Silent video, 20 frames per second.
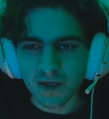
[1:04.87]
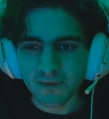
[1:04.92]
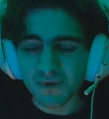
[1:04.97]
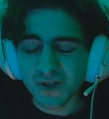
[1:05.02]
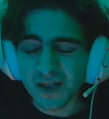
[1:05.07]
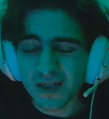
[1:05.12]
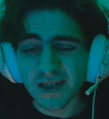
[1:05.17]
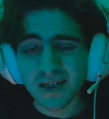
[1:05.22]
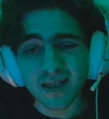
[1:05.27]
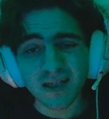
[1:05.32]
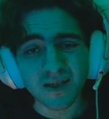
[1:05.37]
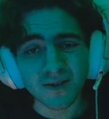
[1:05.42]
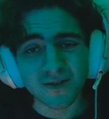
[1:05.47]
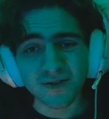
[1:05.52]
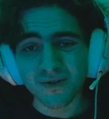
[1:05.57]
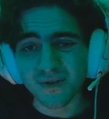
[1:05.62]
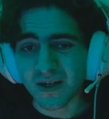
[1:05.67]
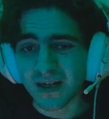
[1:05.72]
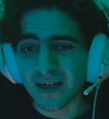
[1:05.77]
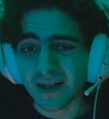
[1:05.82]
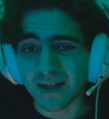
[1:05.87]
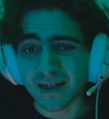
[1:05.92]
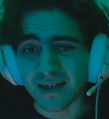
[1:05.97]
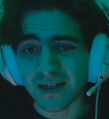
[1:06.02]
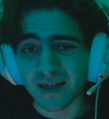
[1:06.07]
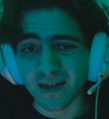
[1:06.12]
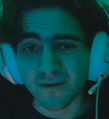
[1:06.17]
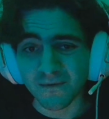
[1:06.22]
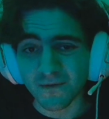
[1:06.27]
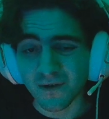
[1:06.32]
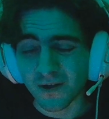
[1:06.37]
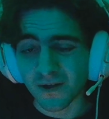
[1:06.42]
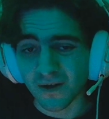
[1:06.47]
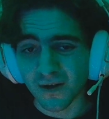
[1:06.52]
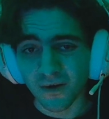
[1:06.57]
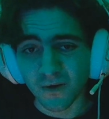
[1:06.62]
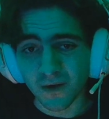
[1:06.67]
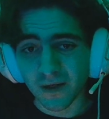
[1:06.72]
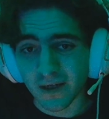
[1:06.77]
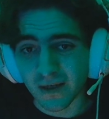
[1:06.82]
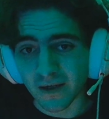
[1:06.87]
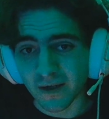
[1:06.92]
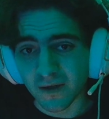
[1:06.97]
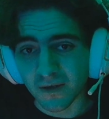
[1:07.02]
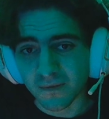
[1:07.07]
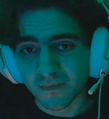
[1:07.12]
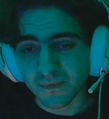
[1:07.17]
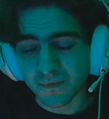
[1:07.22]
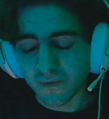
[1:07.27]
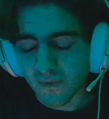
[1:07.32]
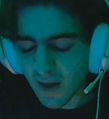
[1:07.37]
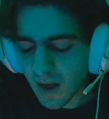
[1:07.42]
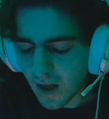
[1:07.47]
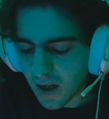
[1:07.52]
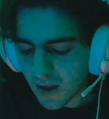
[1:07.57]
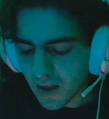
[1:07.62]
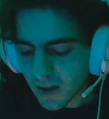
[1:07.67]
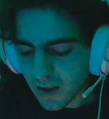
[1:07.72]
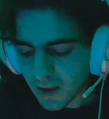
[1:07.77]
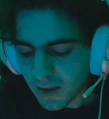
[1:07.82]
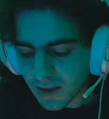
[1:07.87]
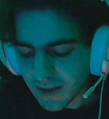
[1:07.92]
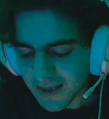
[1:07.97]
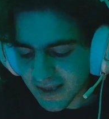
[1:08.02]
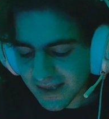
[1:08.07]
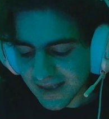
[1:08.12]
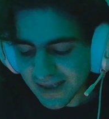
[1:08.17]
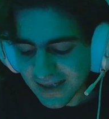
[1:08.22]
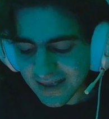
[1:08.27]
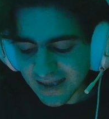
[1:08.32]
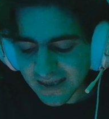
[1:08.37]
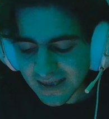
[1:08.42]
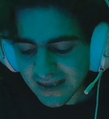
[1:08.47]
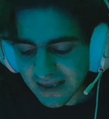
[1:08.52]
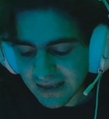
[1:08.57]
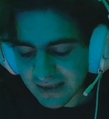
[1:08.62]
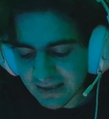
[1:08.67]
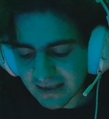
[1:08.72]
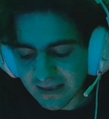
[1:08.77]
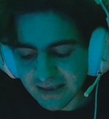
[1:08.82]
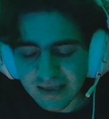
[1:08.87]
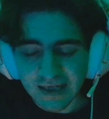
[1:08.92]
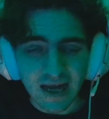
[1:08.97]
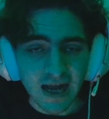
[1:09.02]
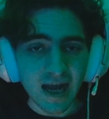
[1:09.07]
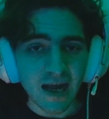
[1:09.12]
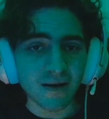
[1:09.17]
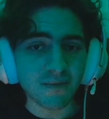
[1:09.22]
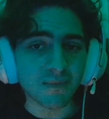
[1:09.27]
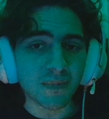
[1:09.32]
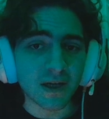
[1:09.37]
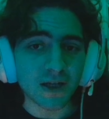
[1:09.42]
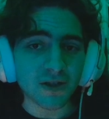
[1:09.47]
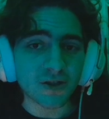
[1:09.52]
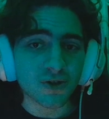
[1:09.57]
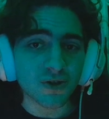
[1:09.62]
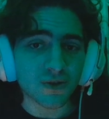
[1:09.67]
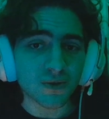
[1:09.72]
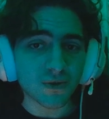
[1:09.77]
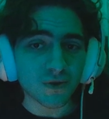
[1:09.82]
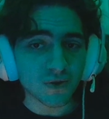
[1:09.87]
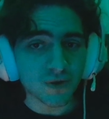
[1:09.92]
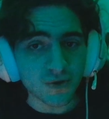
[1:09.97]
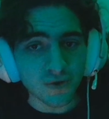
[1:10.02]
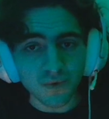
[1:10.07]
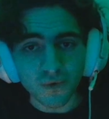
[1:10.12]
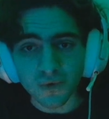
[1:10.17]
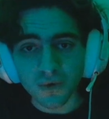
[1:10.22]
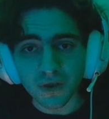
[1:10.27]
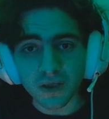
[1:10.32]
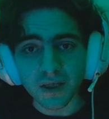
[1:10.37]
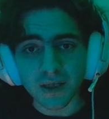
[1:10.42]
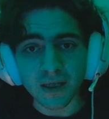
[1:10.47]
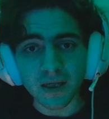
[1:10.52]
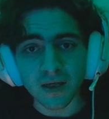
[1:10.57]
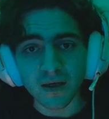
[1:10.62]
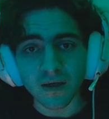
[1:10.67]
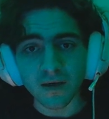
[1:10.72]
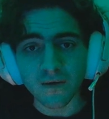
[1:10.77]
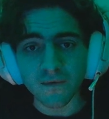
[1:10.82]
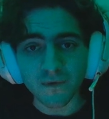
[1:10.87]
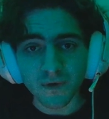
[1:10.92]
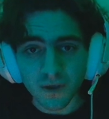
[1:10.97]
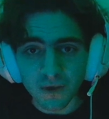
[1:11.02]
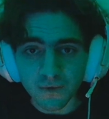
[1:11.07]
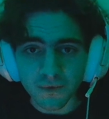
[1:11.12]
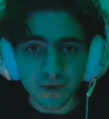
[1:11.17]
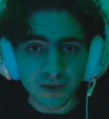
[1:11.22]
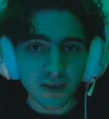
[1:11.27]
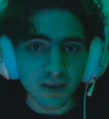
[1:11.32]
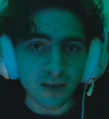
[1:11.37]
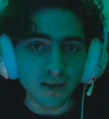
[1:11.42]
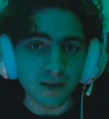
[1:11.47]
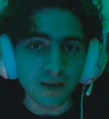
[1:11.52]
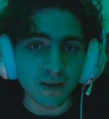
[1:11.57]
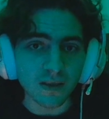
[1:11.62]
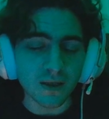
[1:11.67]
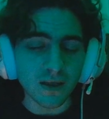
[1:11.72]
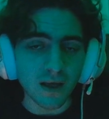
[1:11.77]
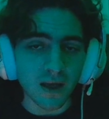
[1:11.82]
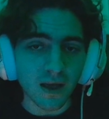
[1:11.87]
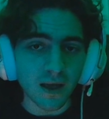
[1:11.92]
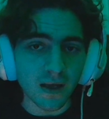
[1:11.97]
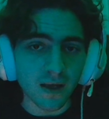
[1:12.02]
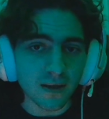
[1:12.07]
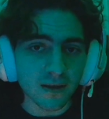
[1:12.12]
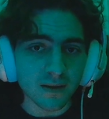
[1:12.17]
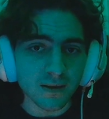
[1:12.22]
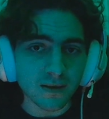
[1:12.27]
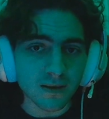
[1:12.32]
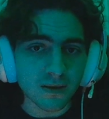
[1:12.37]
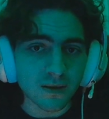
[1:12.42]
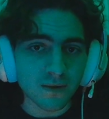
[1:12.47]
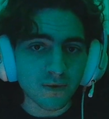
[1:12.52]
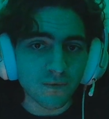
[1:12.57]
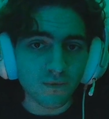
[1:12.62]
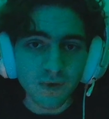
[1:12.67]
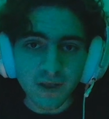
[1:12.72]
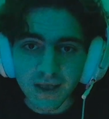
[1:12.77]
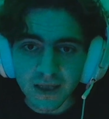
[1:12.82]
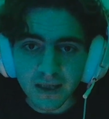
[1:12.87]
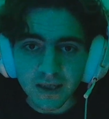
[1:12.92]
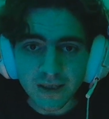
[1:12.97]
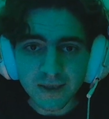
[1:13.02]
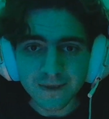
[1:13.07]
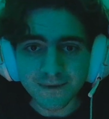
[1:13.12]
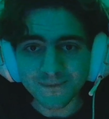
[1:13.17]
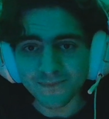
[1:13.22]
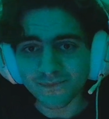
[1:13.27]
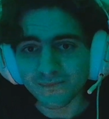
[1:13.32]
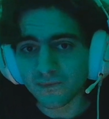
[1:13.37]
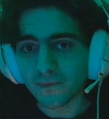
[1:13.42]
I'm just gonna get straight into the nitty fucking gritty here. This season doesn't add much to the story of Yuta and Rika.